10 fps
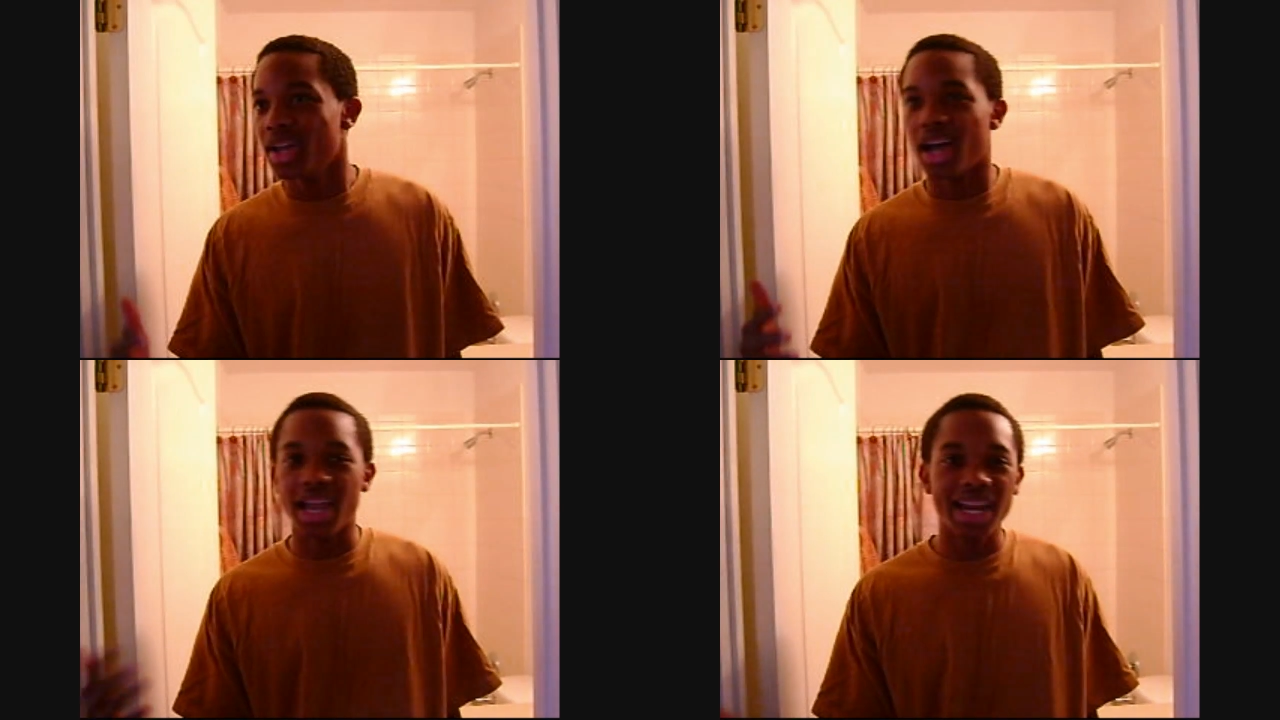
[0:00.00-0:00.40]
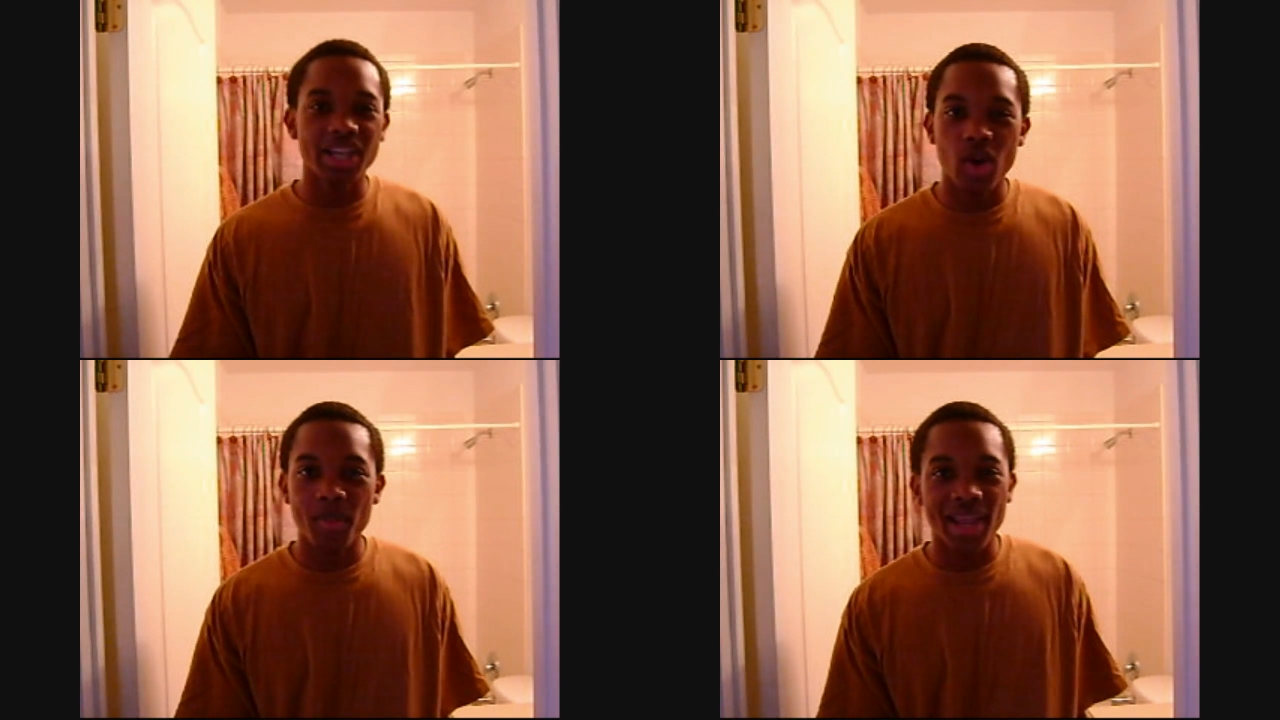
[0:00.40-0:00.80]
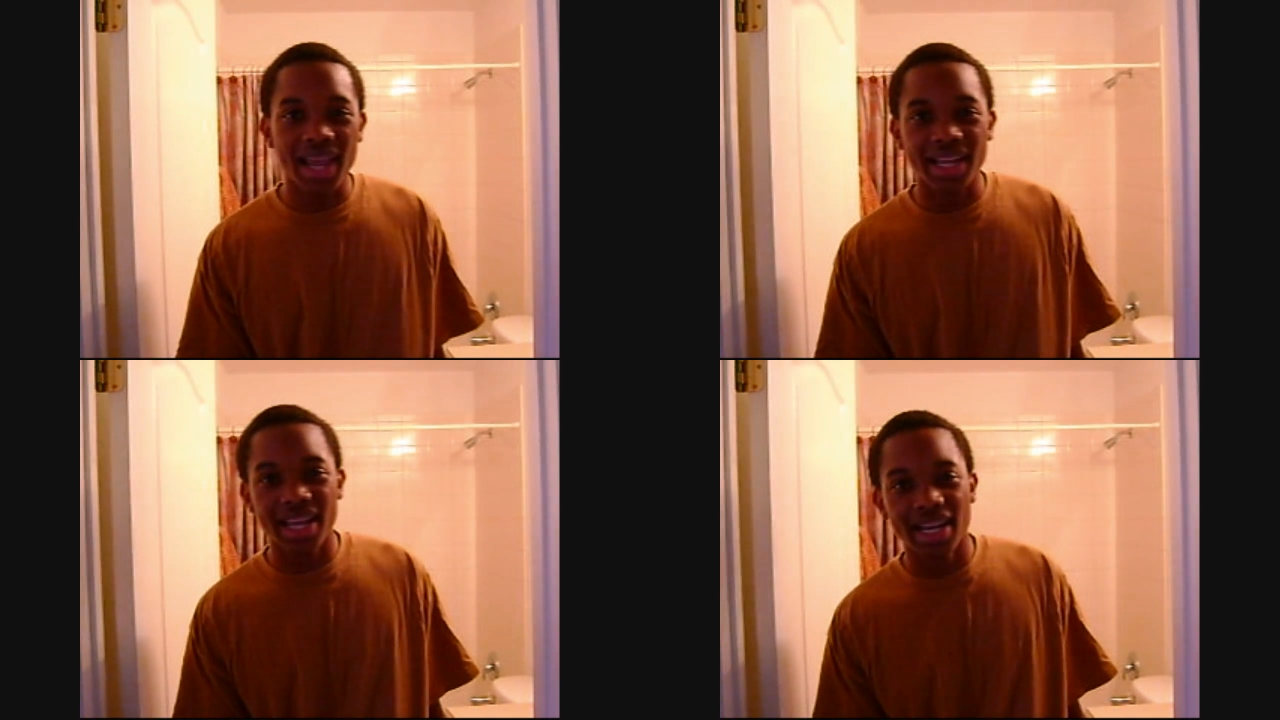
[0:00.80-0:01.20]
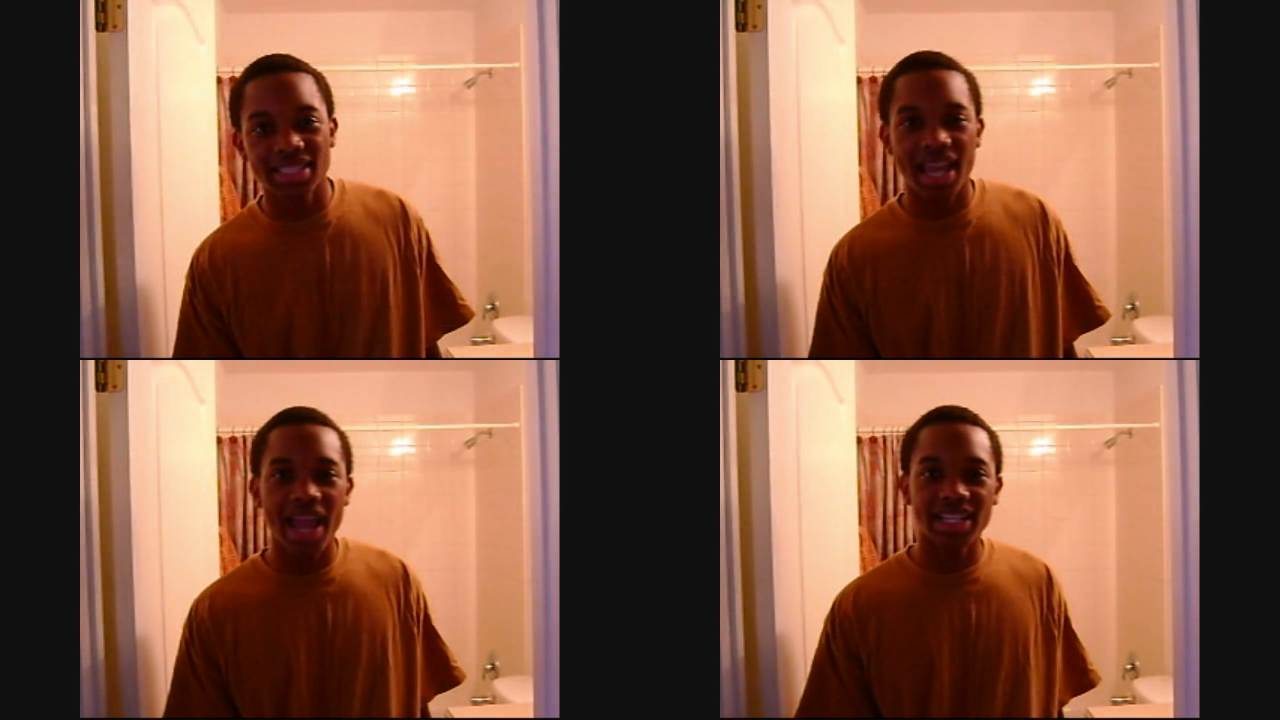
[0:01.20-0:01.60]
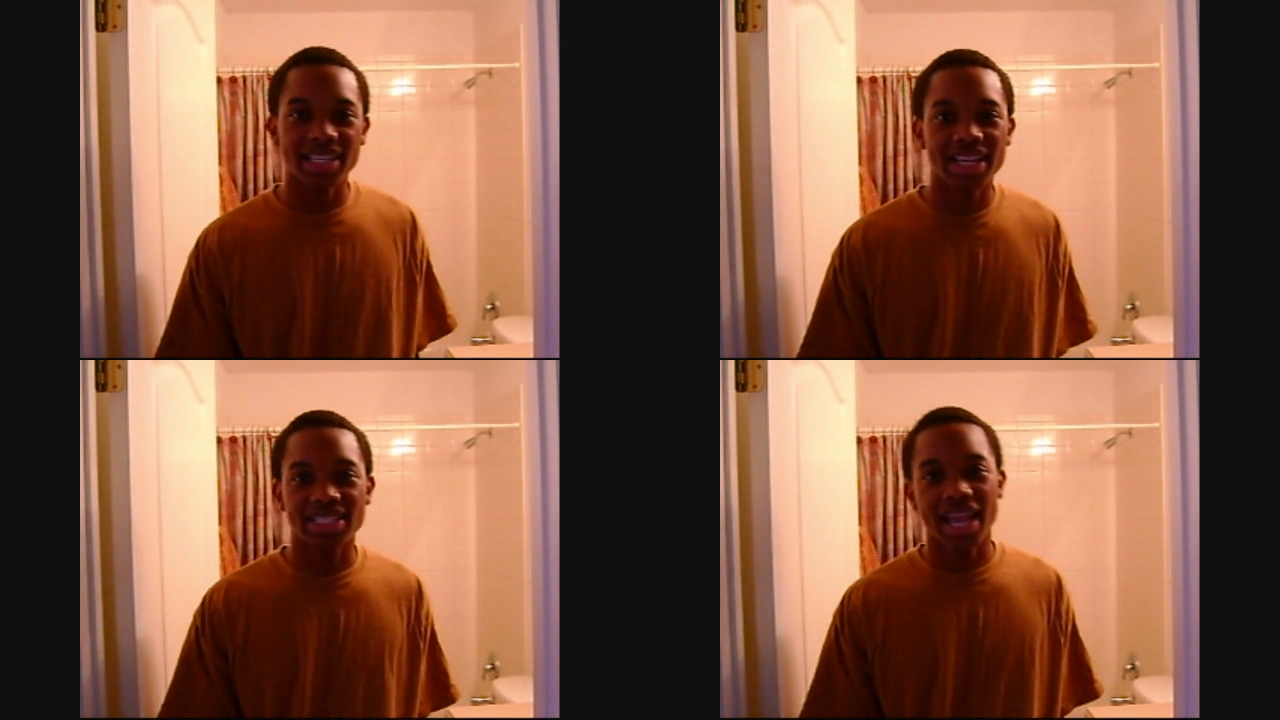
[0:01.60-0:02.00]
an 80-year-old man get attacked
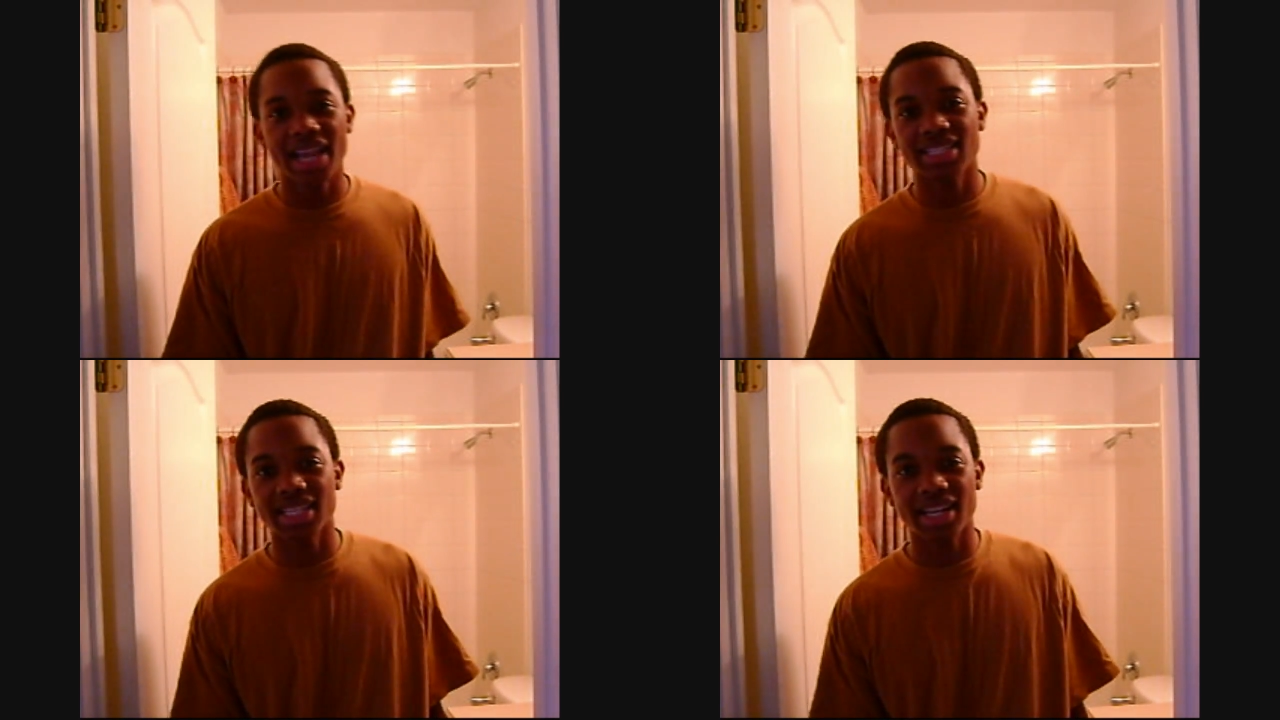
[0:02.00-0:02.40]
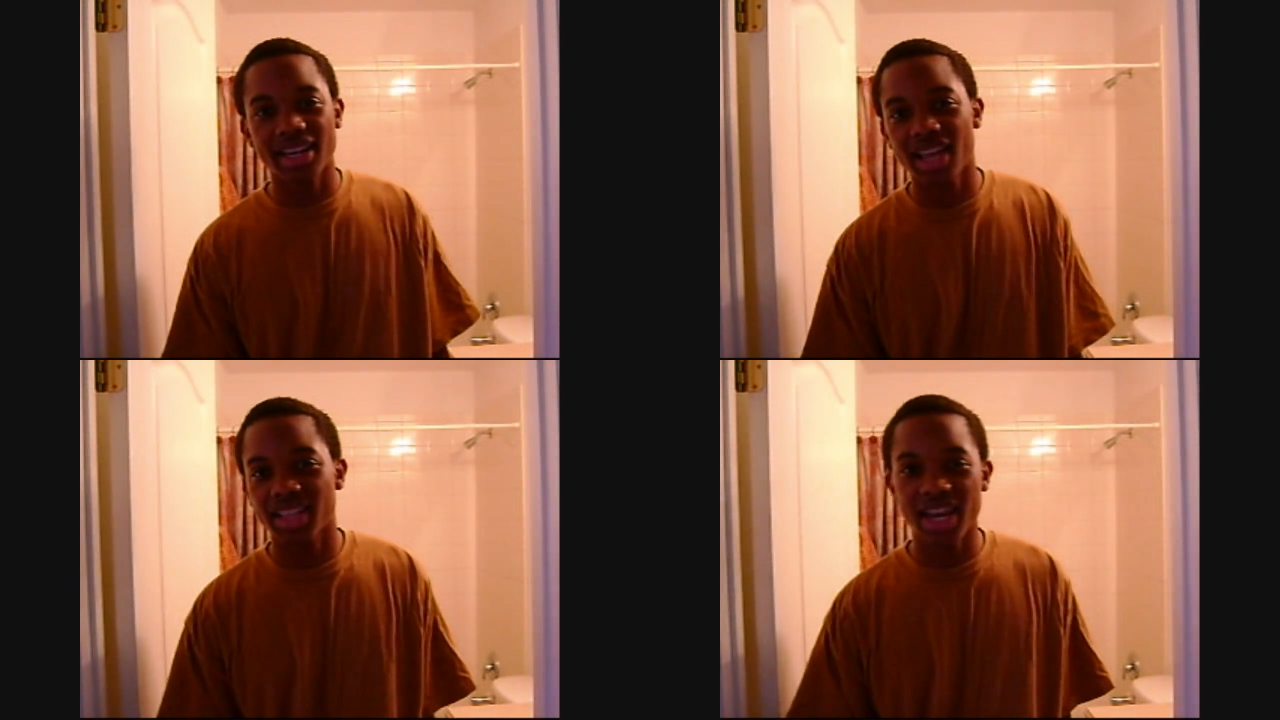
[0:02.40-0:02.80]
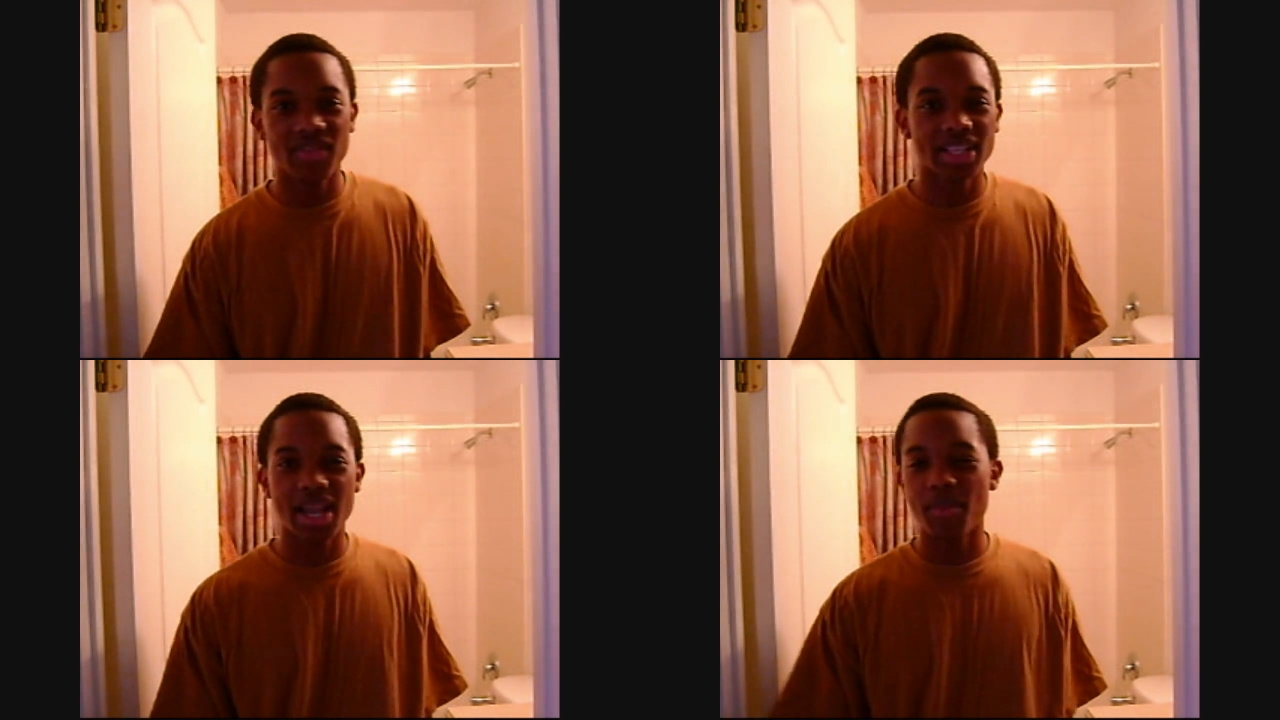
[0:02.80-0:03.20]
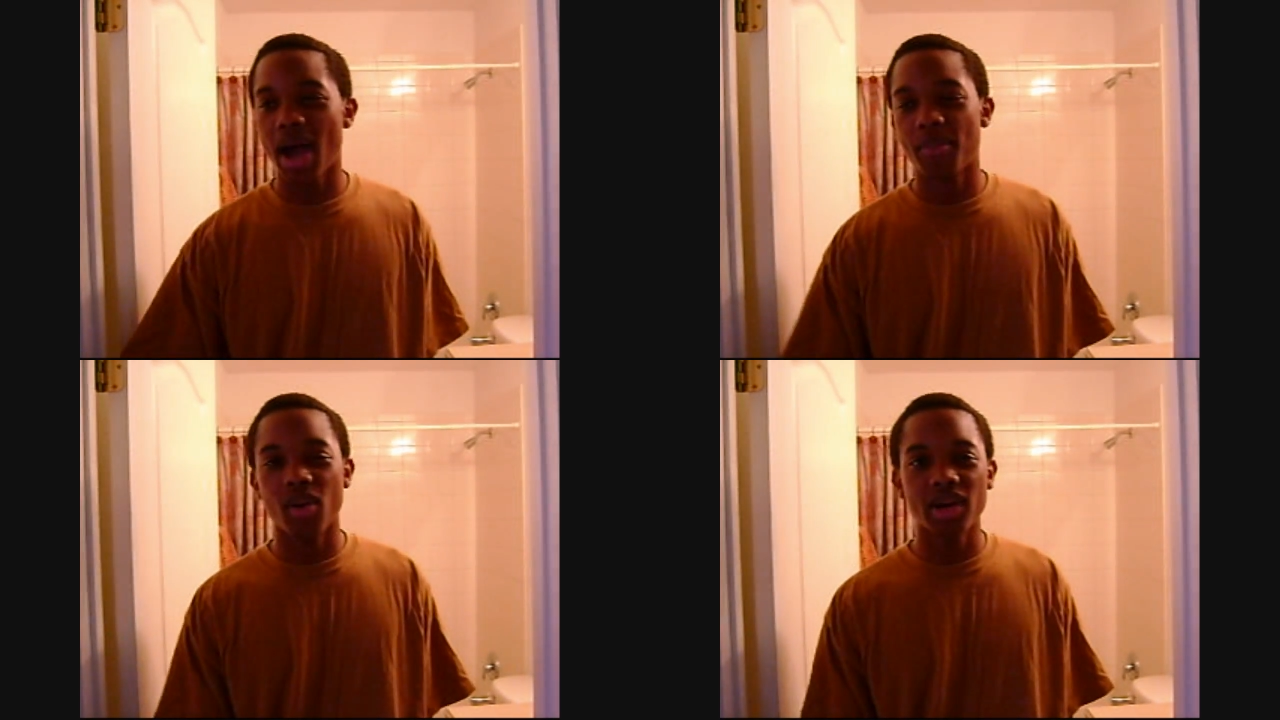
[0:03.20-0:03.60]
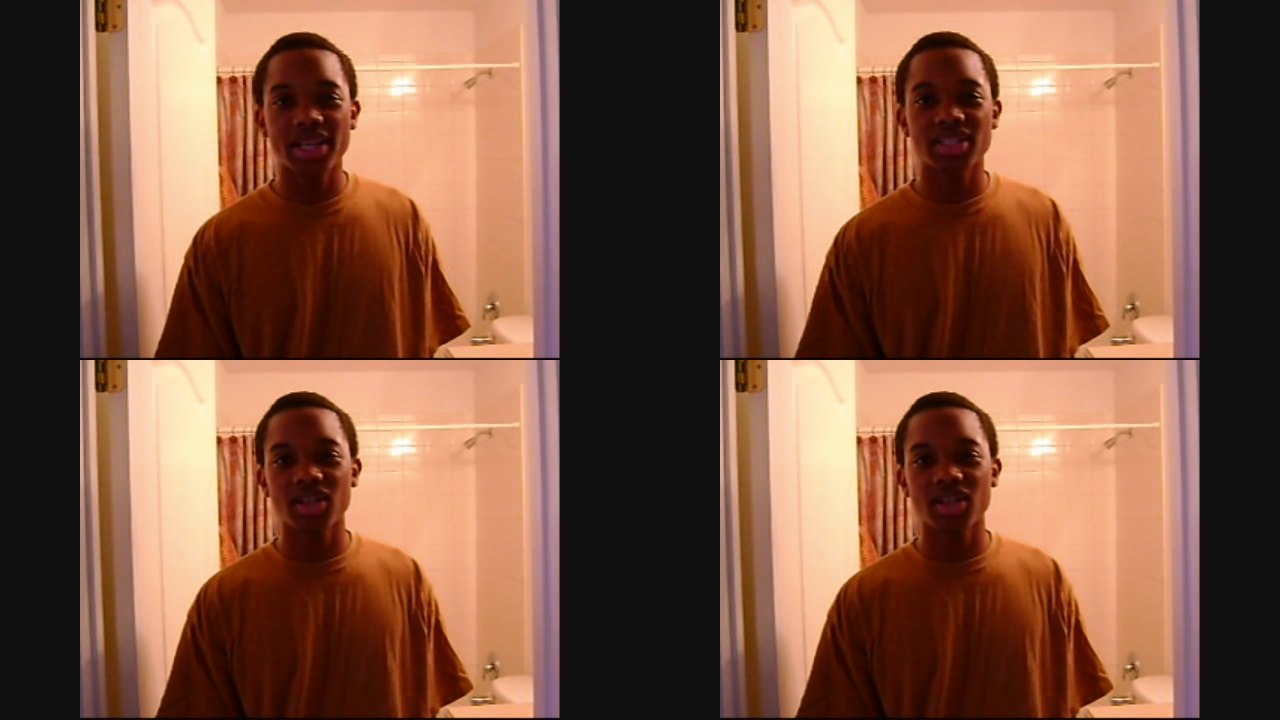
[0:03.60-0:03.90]
and get tased to death and everything by police.